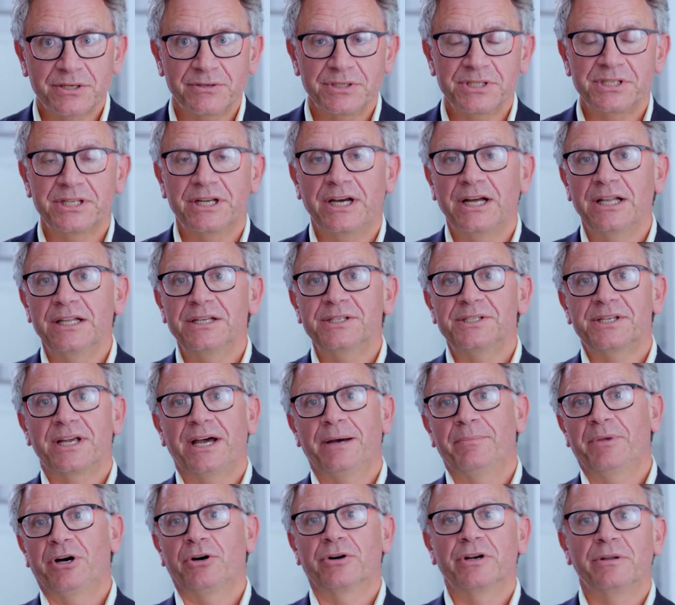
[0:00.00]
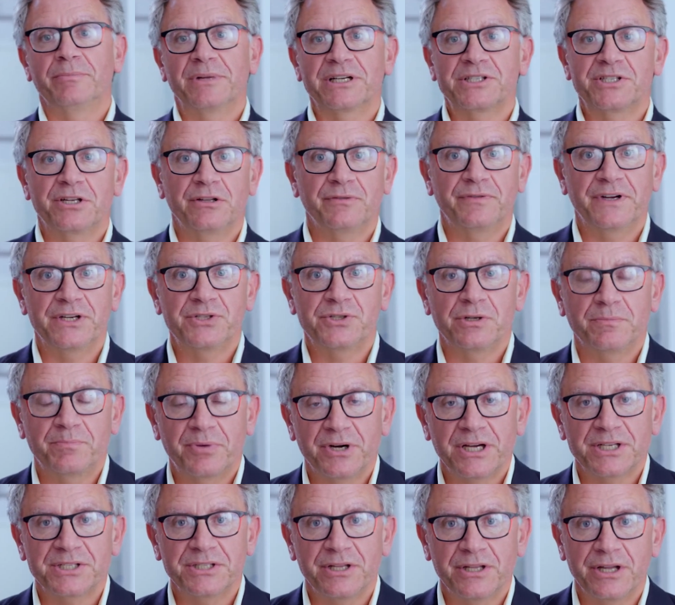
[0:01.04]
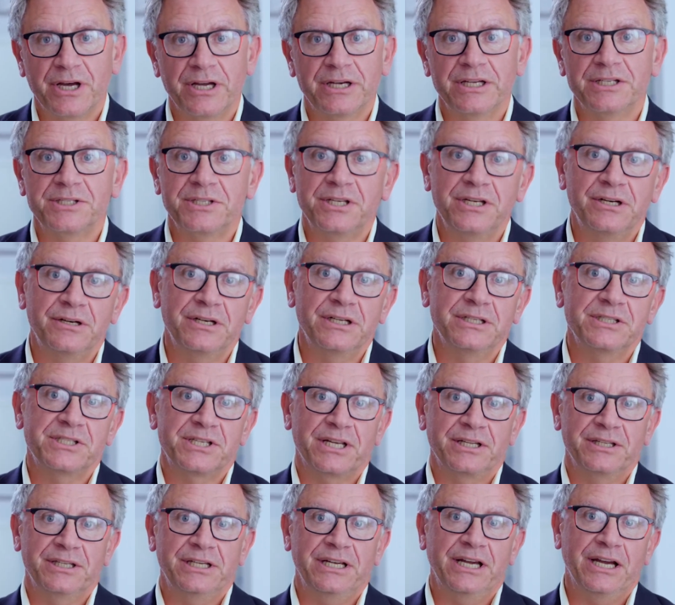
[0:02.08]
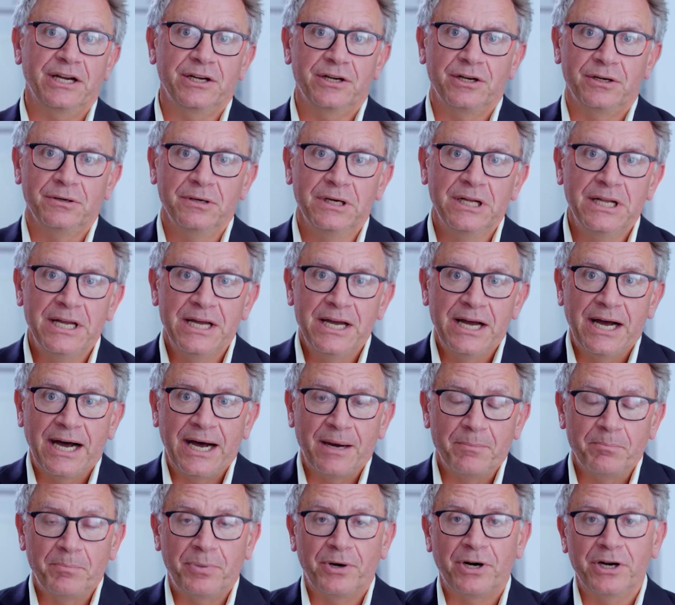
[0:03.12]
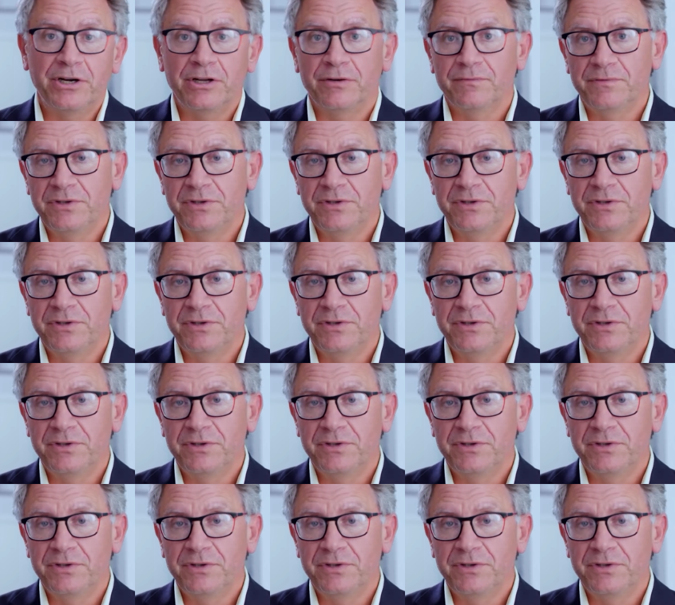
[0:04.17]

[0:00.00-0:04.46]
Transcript: Kristallis. I'm an oral maxillofacial prosthodontist here in San Diego. I'm part of